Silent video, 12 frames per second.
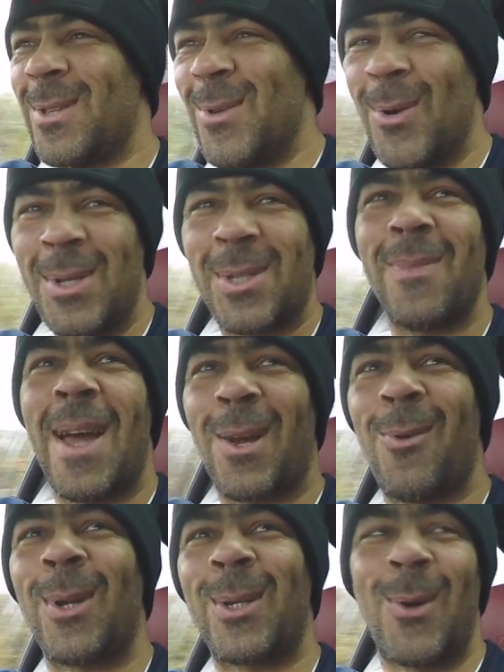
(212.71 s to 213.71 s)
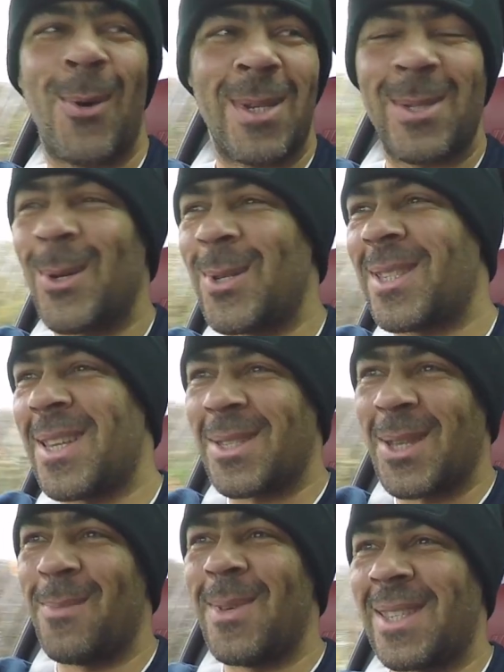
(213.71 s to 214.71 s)
the noise from that quad core exhaust
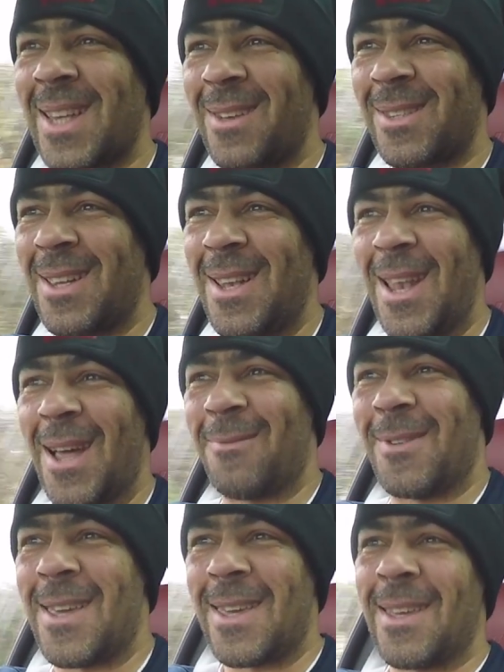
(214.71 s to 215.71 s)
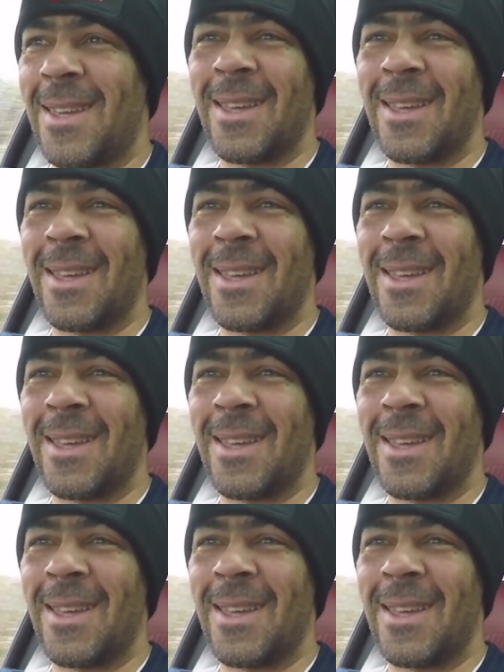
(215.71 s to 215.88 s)
system, it sounds lovely.